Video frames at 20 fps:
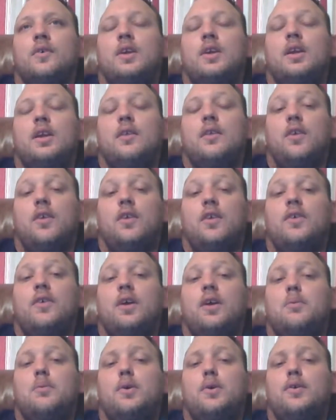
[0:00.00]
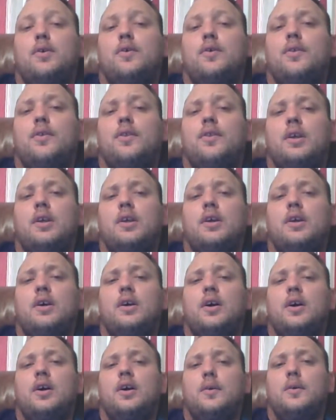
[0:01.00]
Yeah, the verified boot,
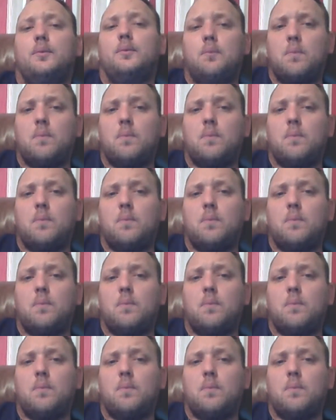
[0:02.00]
the